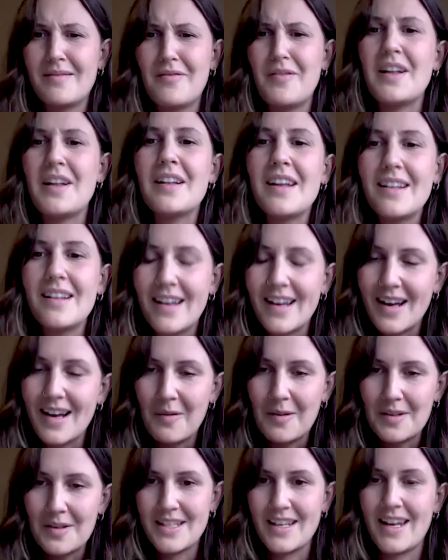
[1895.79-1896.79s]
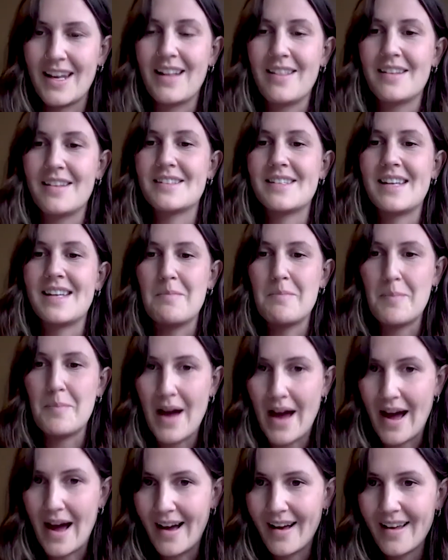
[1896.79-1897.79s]
feeling like I wasn't getting the same
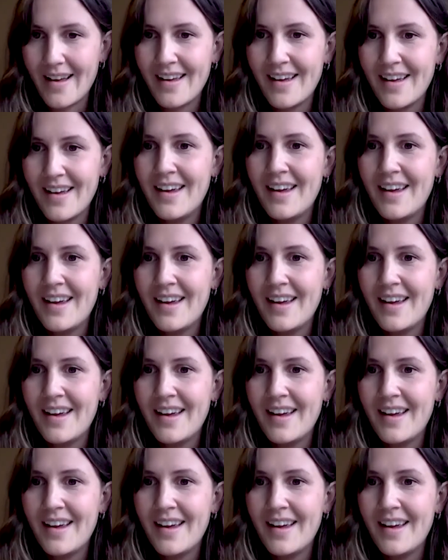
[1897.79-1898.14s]
back.